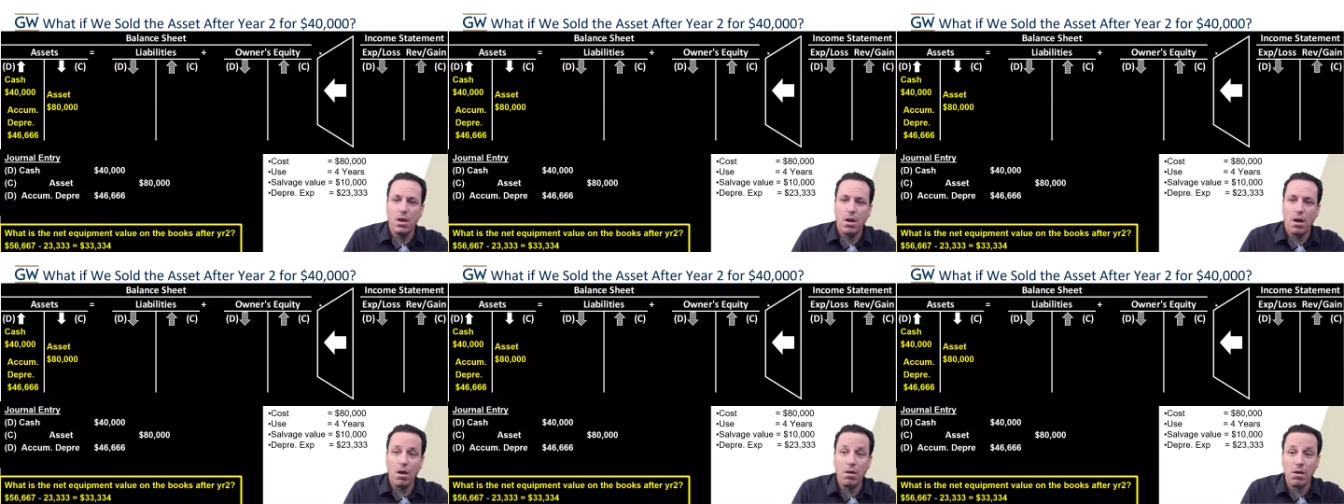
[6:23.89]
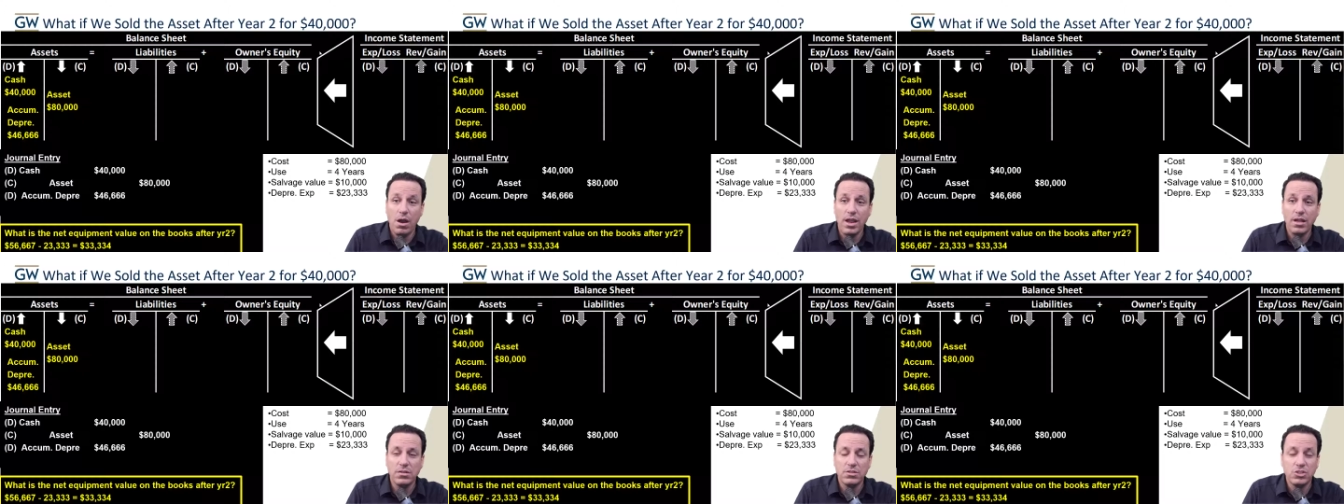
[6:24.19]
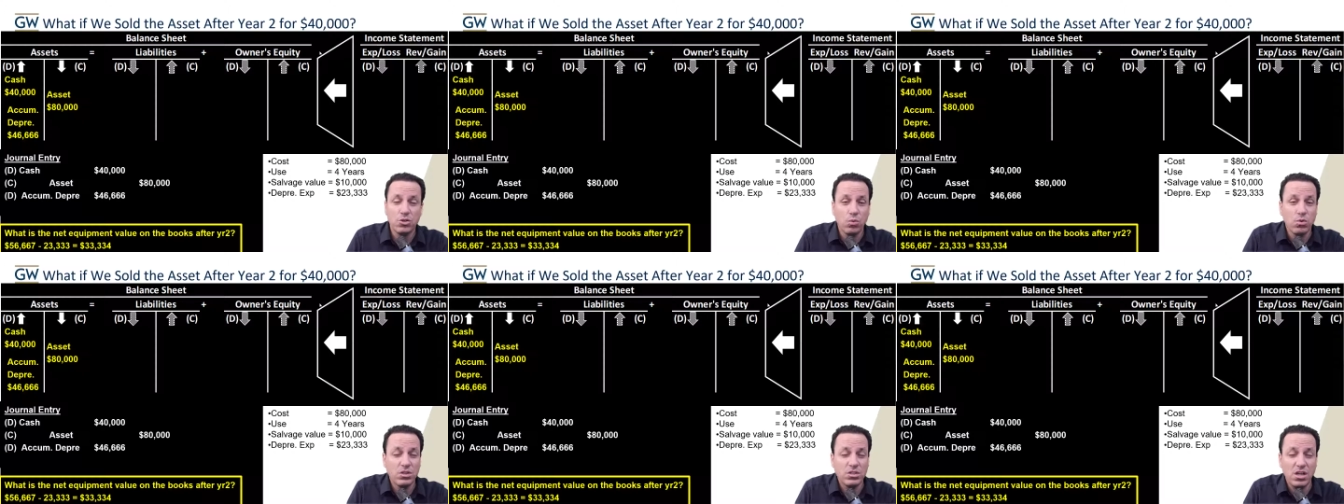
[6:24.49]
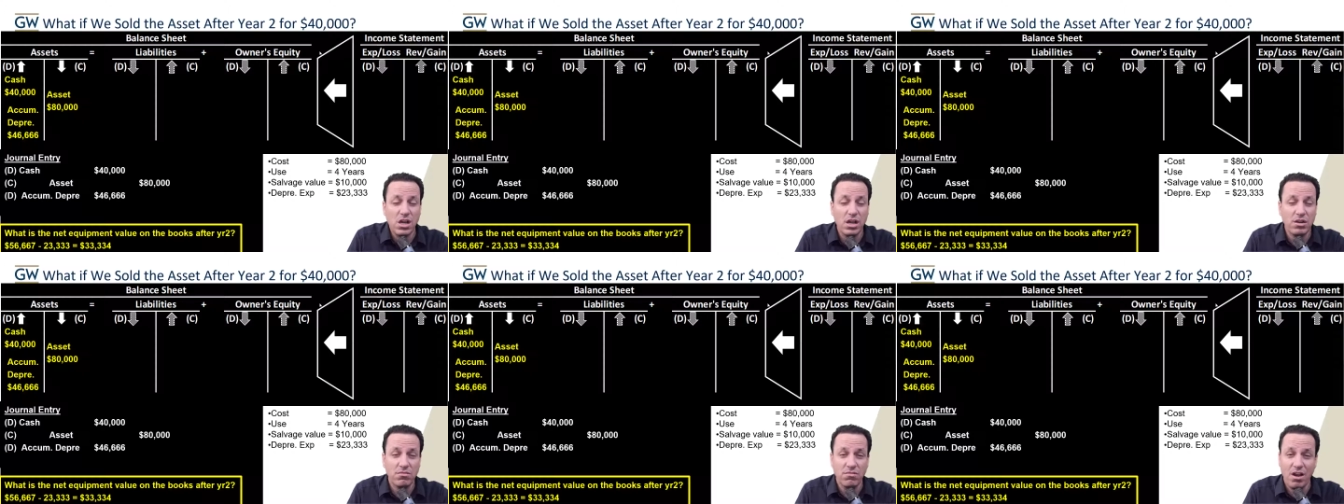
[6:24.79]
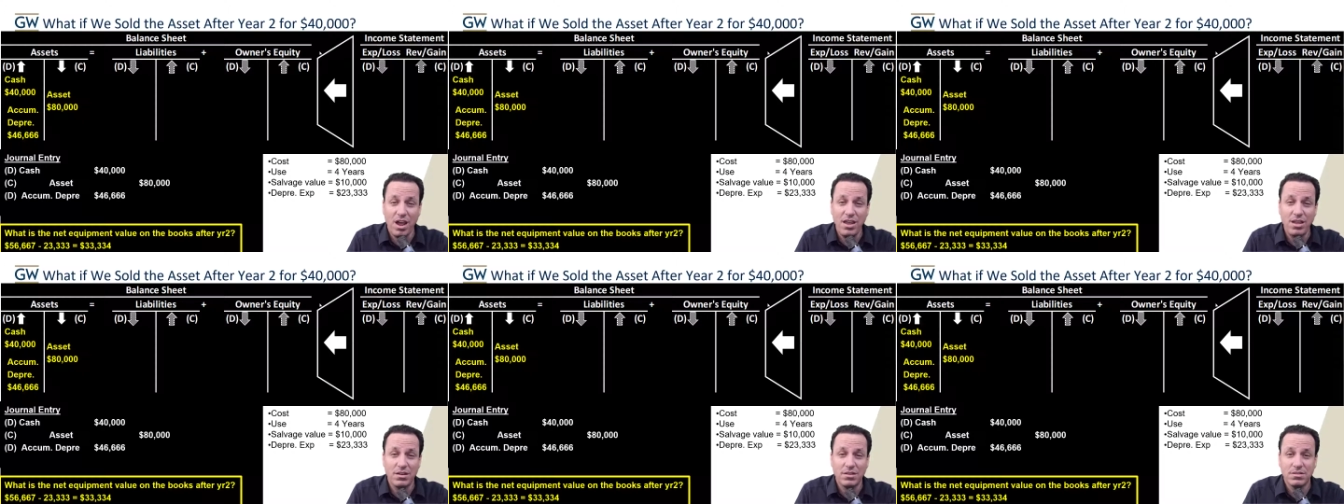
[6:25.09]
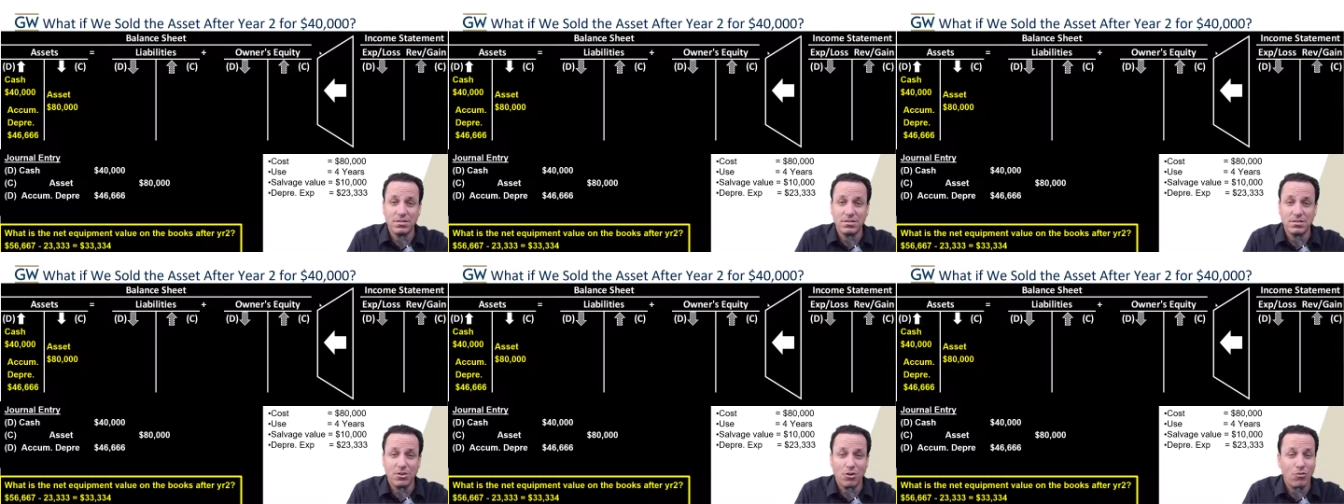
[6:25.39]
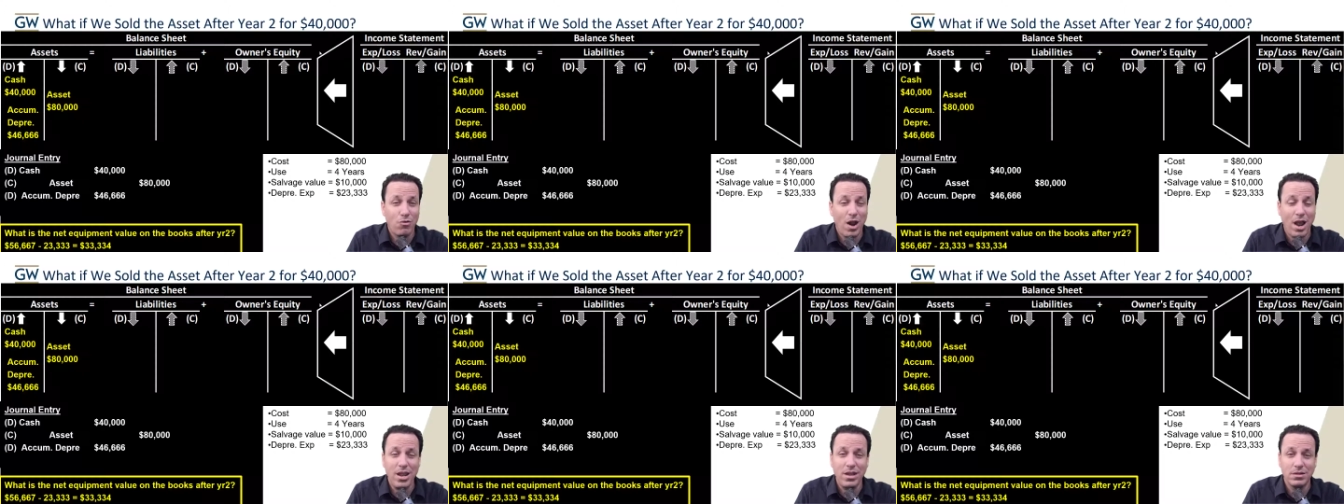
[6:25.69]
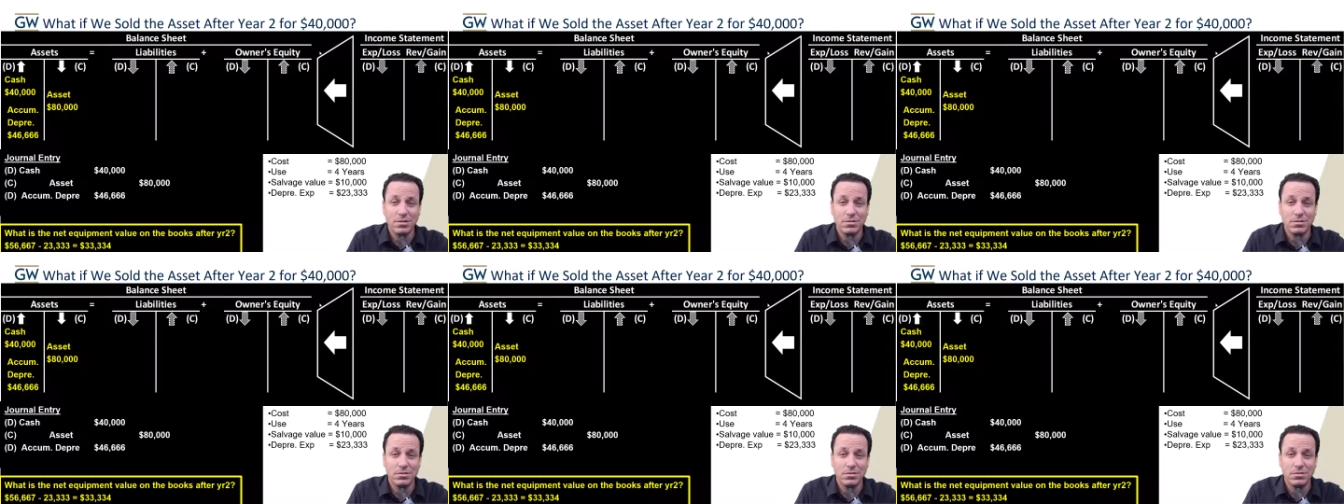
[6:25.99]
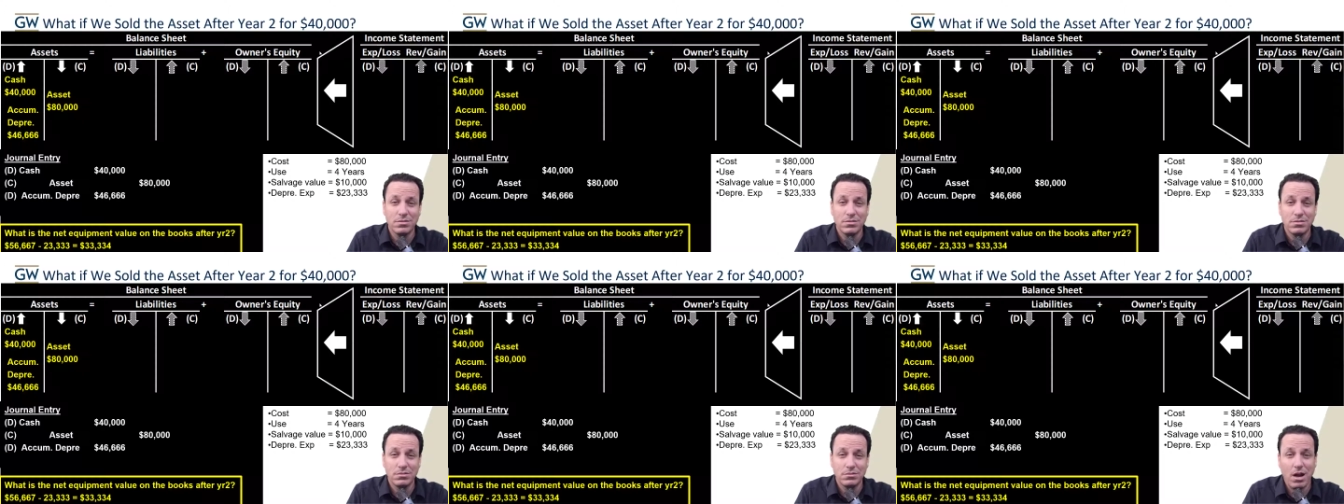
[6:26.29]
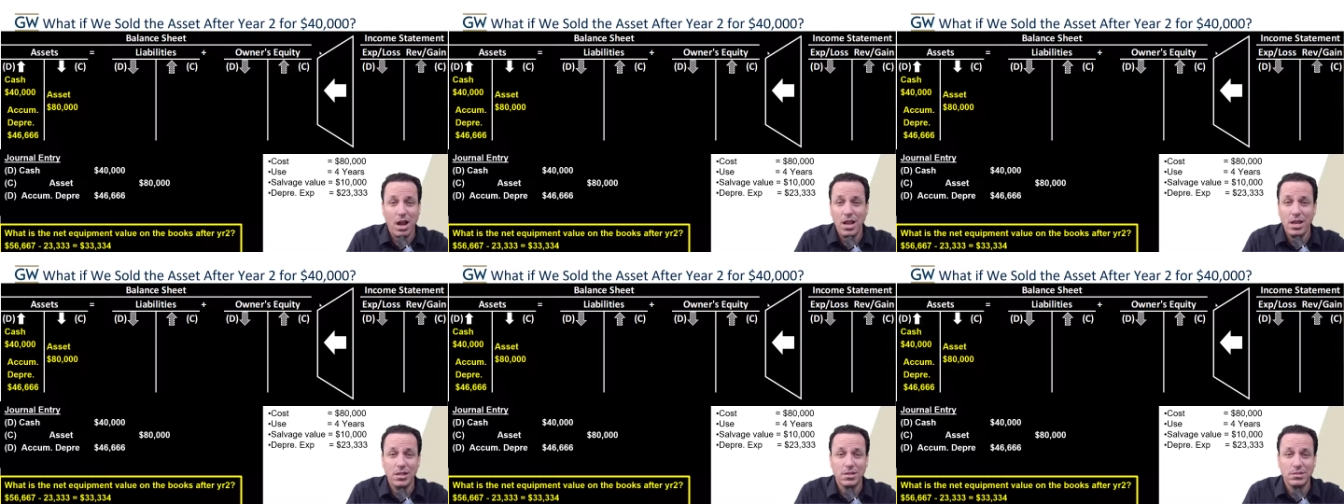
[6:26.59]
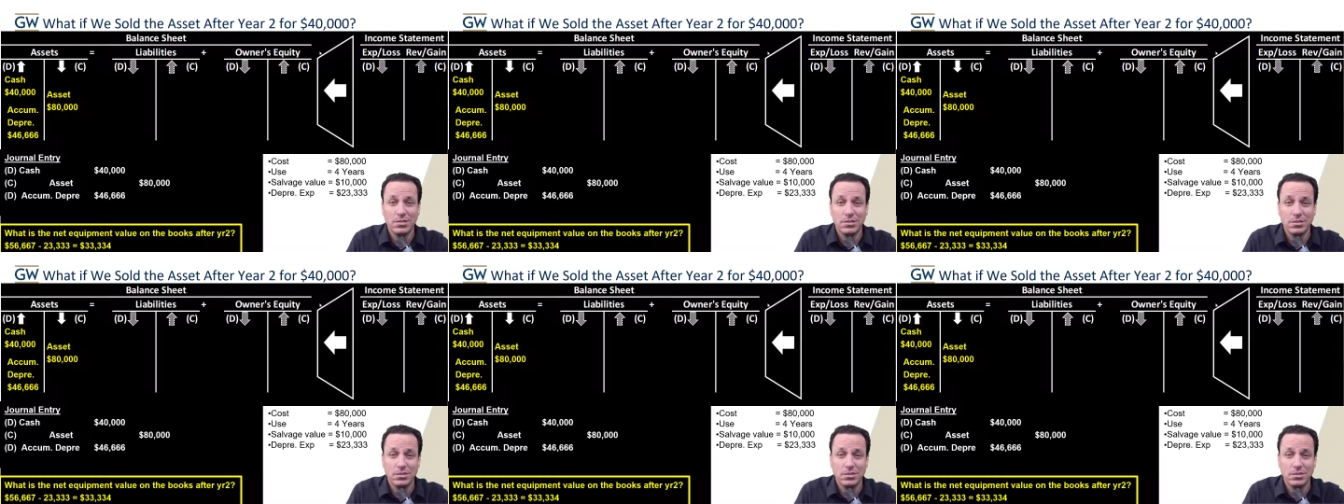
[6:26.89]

All right, so we're done, right? Right? Right?